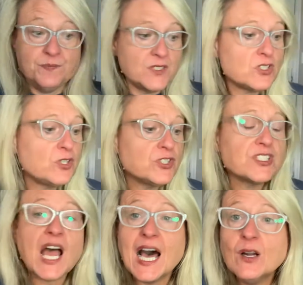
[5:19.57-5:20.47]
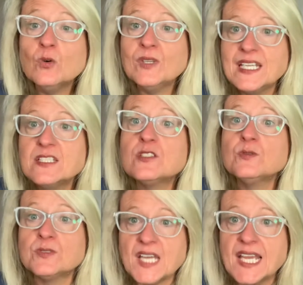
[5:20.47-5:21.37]
So your title needs to
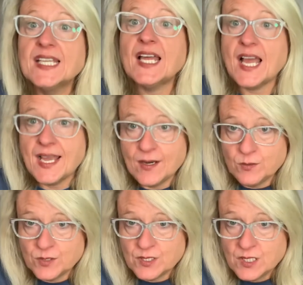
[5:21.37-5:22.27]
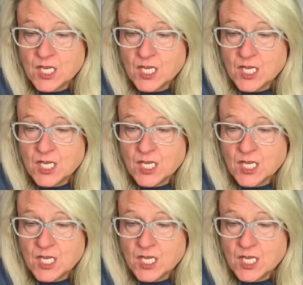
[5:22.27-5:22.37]
stand out.